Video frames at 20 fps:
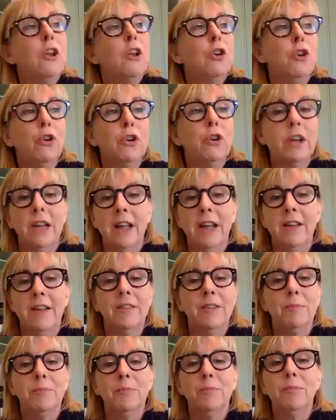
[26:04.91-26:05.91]
looking at
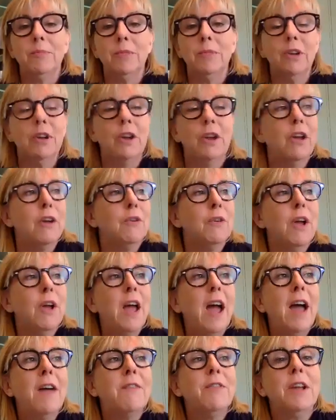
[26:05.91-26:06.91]
them, you know,
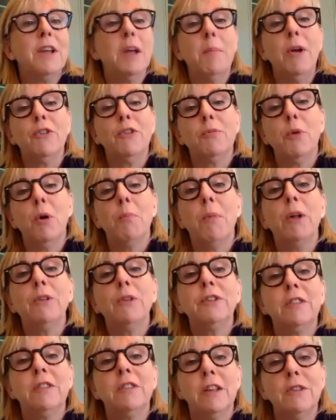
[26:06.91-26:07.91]
having a much more
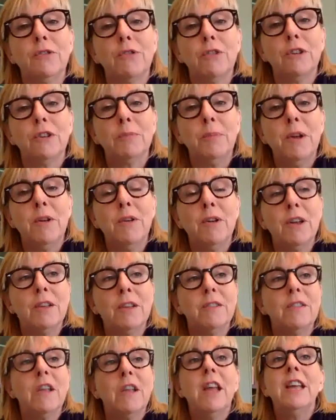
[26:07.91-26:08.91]
multi-sensory
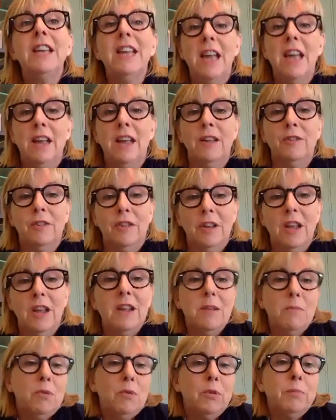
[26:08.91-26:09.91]
experience, yes,
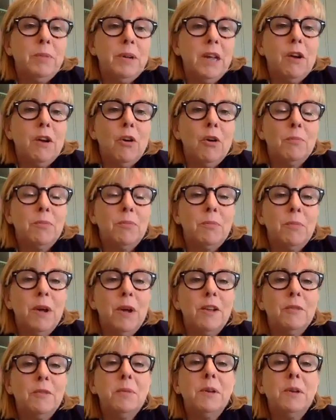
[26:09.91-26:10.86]
it will be a compromise.